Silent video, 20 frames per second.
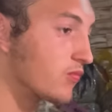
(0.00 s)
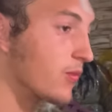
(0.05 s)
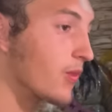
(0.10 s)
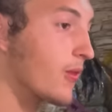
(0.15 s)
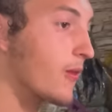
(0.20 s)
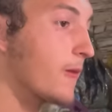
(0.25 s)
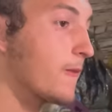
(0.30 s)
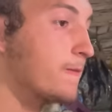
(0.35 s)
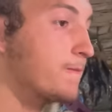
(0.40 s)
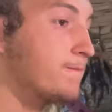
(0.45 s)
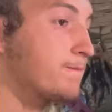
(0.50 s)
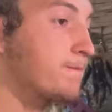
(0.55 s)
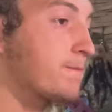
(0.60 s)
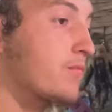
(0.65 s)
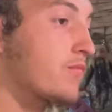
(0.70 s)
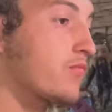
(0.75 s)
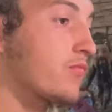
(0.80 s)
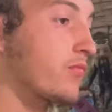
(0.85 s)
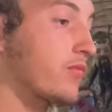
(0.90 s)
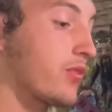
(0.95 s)
What is
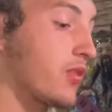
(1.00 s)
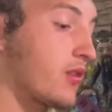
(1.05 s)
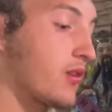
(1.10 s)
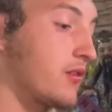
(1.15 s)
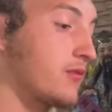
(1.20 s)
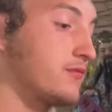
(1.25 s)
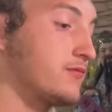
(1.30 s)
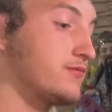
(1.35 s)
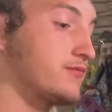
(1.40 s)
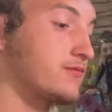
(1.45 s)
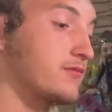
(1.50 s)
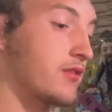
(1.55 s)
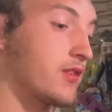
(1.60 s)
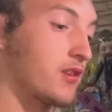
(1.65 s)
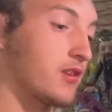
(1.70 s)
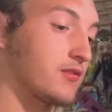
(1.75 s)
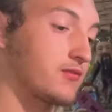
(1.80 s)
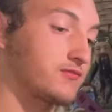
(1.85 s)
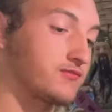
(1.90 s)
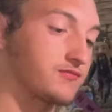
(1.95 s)
that? Go ahead and try
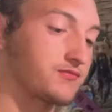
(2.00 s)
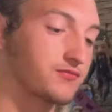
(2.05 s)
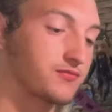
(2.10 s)
her.